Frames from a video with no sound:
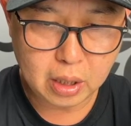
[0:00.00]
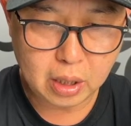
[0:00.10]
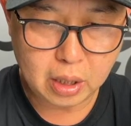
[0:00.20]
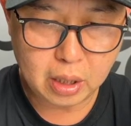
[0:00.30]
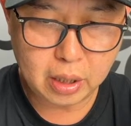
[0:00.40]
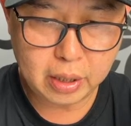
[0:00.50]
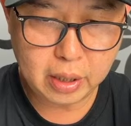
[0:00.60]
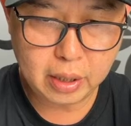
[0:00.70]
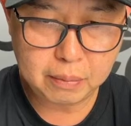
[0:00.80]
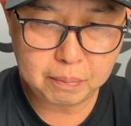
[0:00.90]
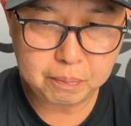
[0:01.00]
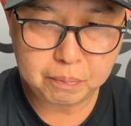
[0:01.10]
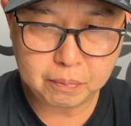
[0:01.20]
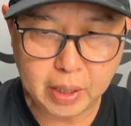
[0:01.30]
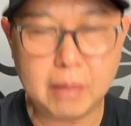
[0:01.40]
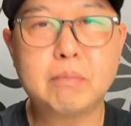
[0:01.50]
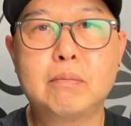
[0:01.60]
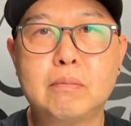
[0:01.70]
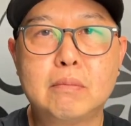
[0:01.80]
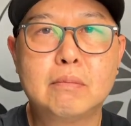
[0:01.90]
And yeah,
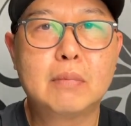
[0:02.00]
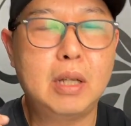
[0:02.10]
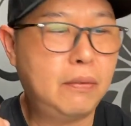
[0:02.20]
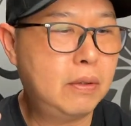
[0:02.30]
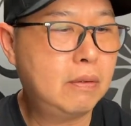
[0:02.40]
if